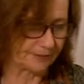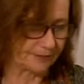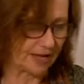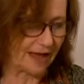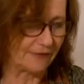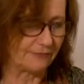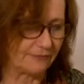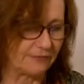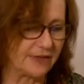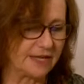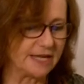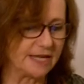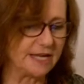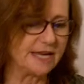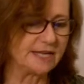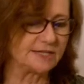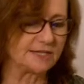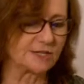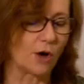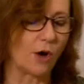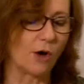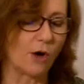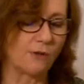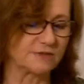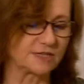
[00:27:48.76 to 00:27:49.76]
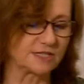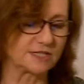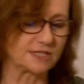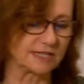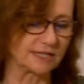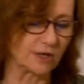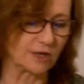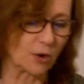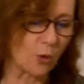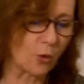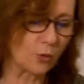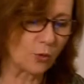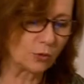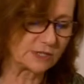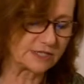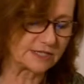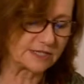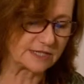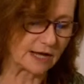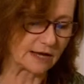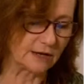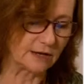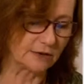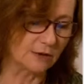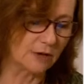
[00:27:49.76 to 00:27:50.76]
And these obviously
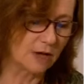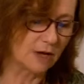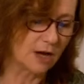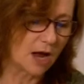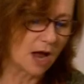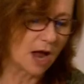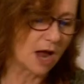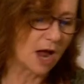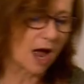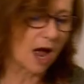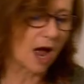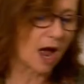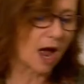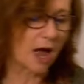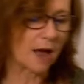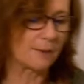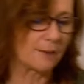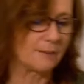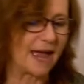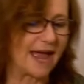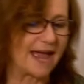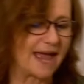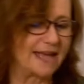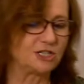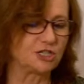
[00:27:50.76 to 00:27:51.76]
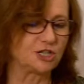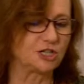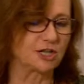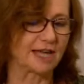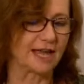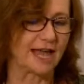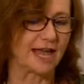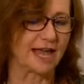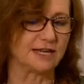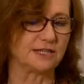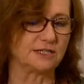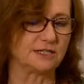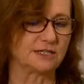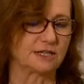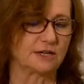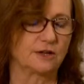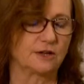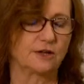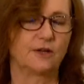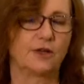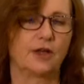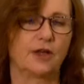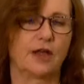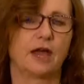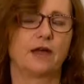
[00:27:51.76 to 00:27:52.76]
also educate
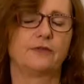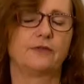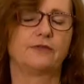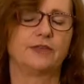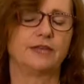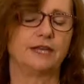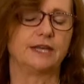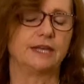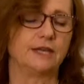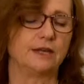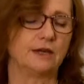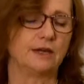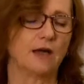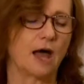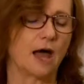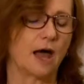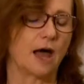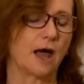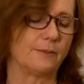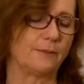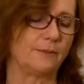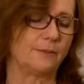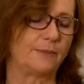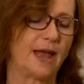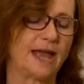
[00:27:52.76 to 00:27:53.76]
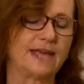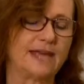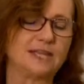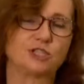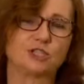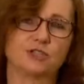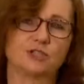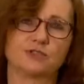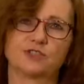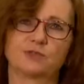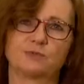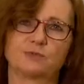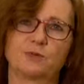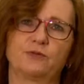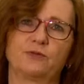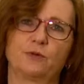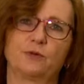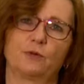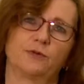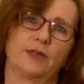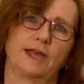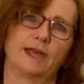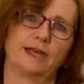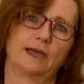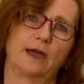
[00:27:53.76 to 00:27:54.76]
the patients
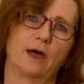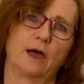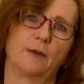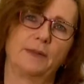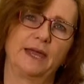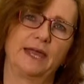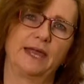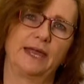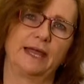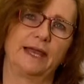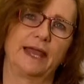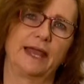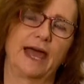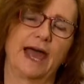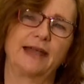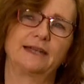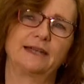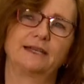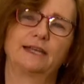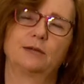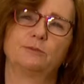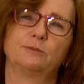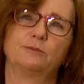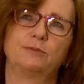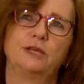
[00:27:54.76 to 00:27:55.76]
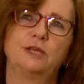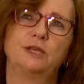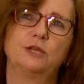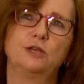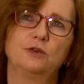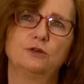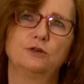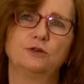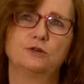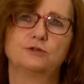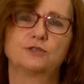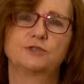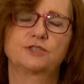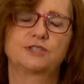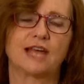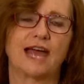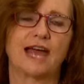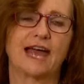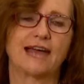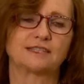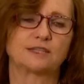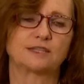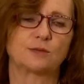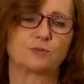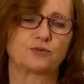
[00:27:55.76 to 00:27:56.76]
before they come in and can be used
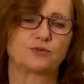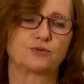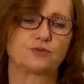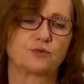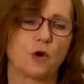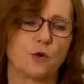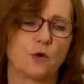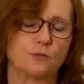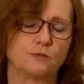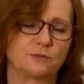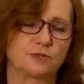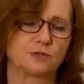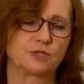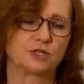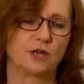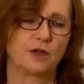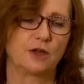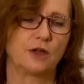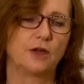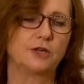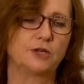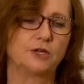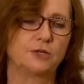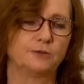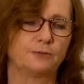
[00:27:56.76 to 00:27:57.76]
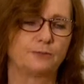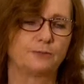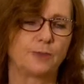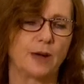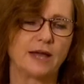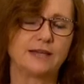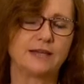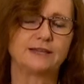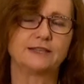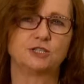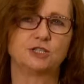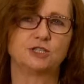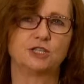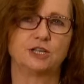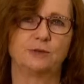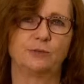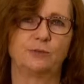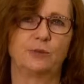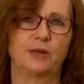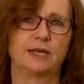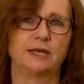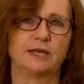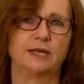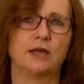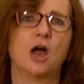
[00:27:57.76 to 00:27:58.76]
as a prompt by the
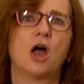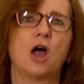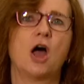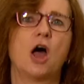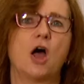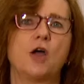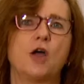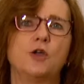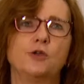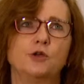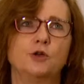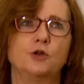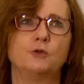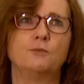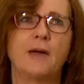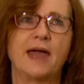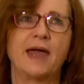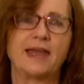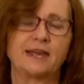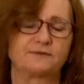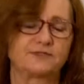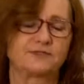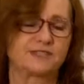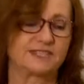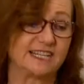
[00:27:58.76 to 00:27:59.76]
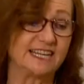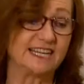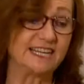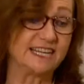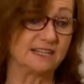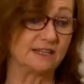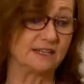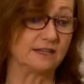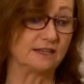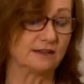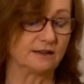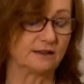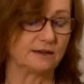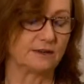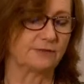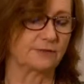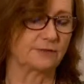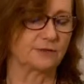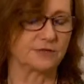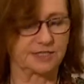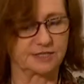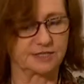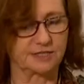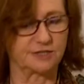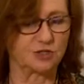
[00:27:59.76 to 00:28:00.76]
GP. You may have seen, for
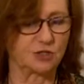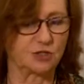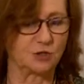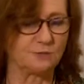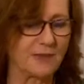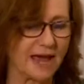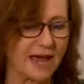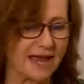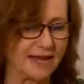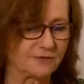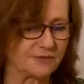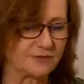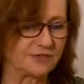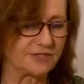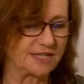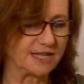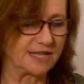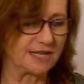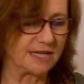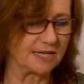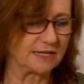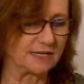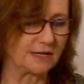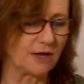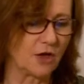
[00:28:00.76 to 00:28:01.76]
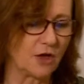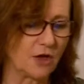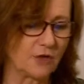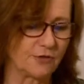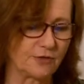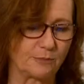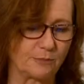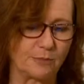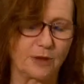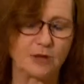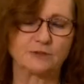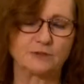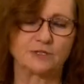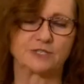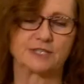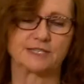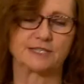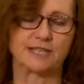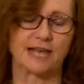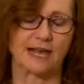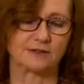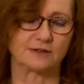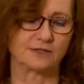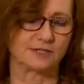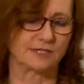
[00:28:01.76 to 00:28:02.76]
instance, you may have seen the posters
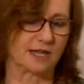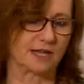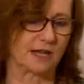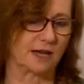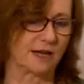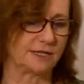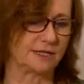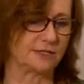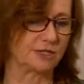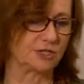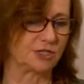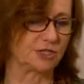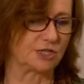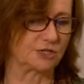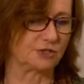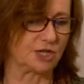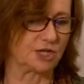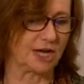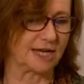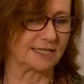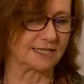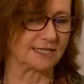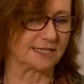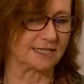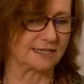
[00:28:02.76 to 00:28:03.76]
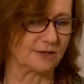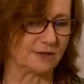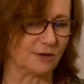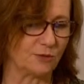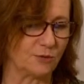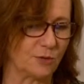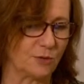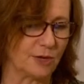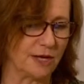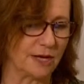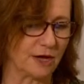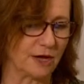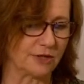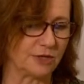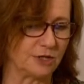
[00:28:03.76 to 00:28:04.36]
outside suggesting that we are